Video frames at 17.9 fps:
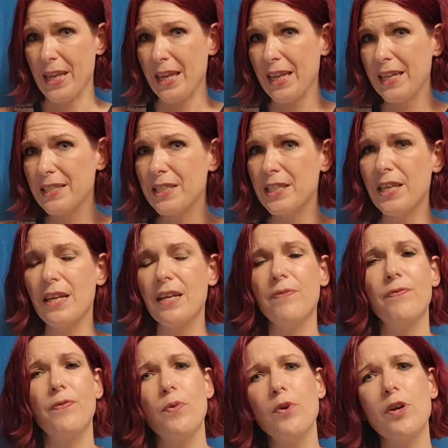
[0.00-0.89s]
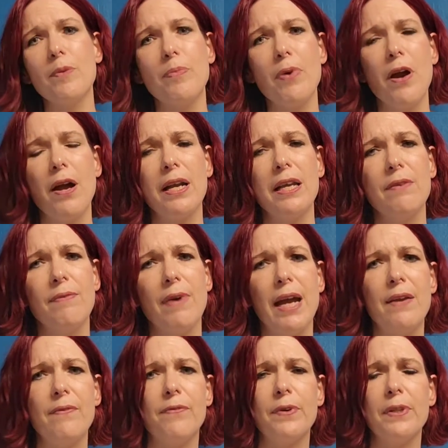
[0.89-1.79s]
Is the Forward Party
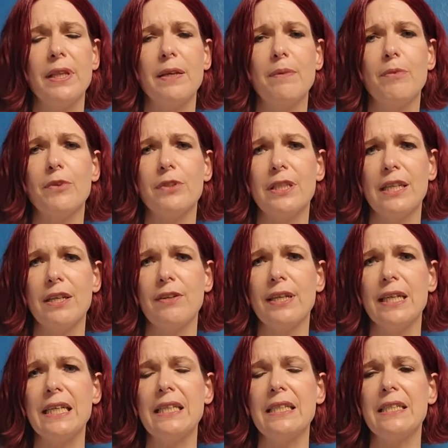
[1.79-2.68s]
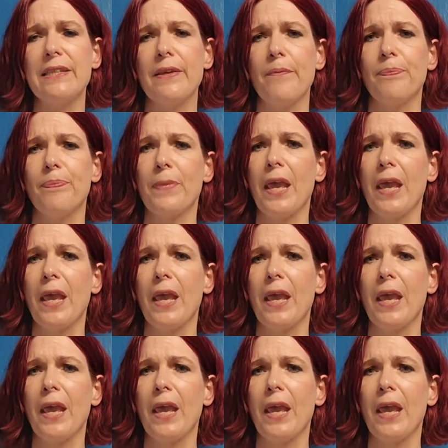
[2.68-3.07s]
right for libertarians?